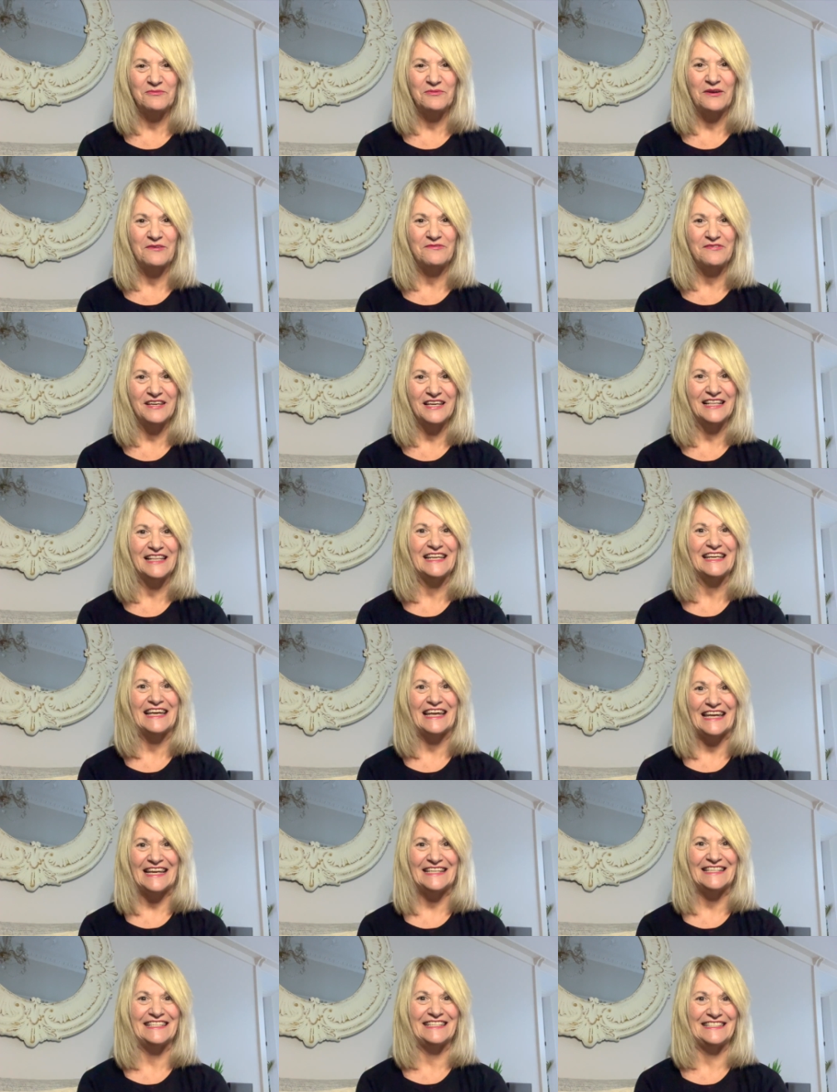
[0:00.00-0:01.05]
we're feeling
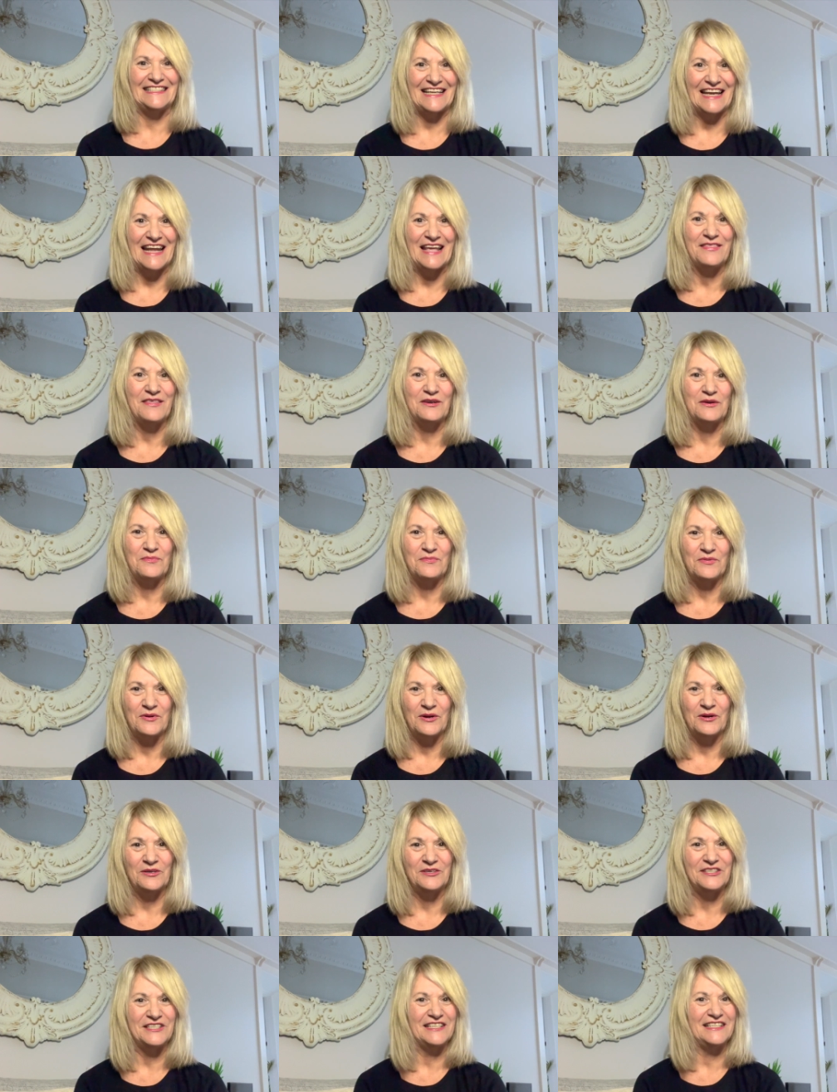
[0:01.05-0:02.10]
each day that
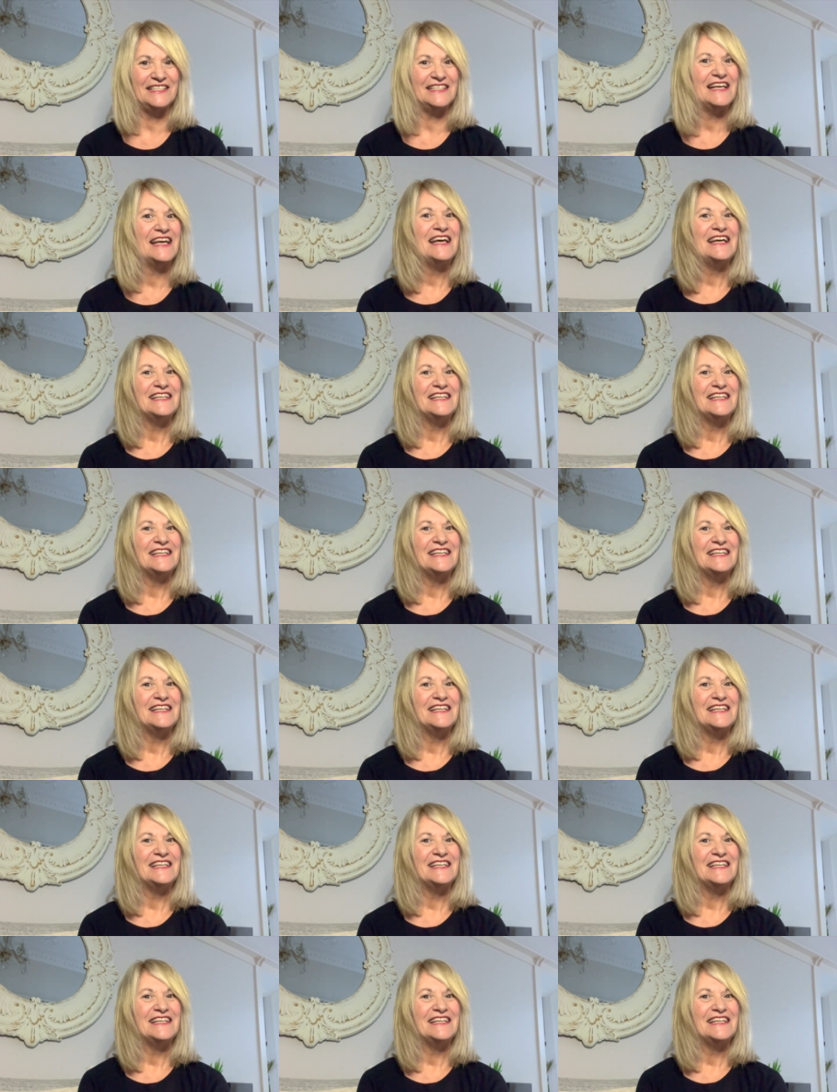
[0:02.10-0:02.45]
approaches,